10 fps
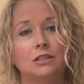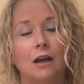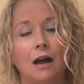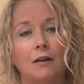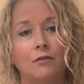
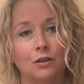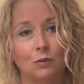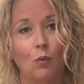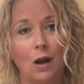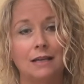uh, verse
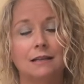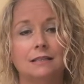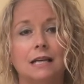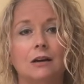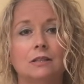1
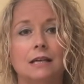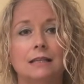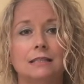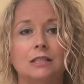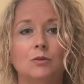tells
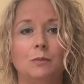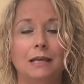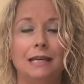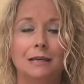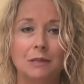us to be
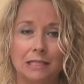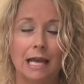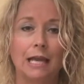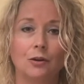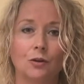
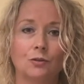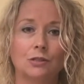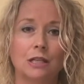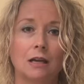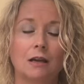
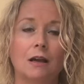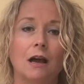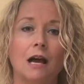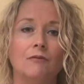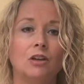imitators
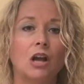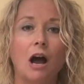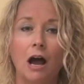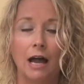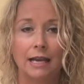of
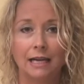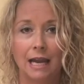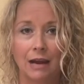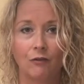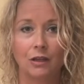God in
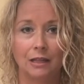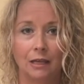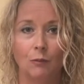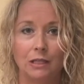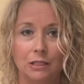
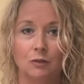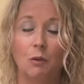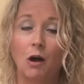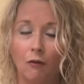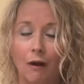everything we do.
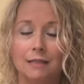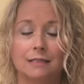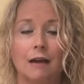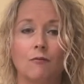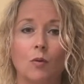Paul writes
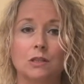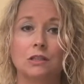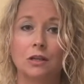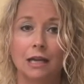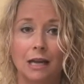that for us.
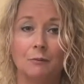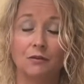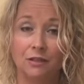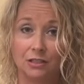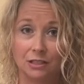Look it up,
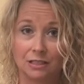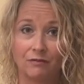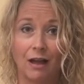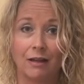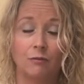Ephesians
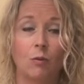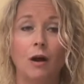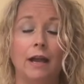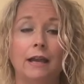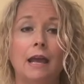5
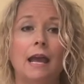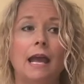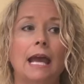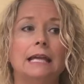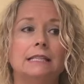1.
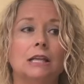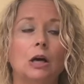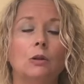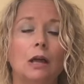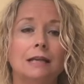And
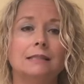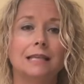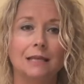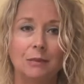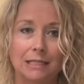so let's
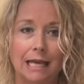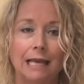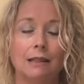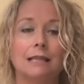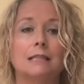
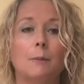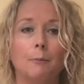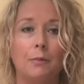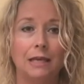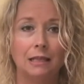imitate, let's
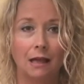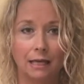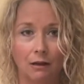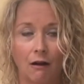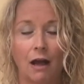be
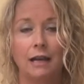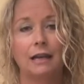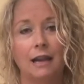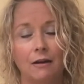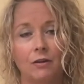like God
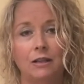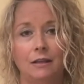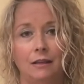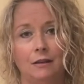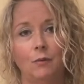in
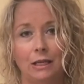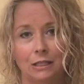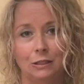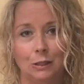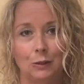everything that we
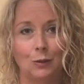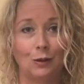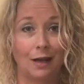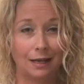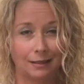can do,
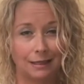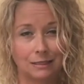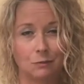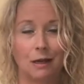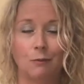okay? And
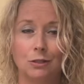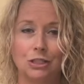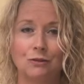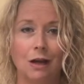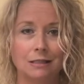that's what I
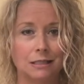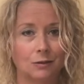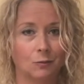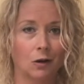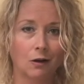want you guys
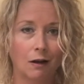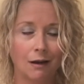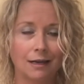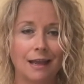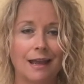to work on.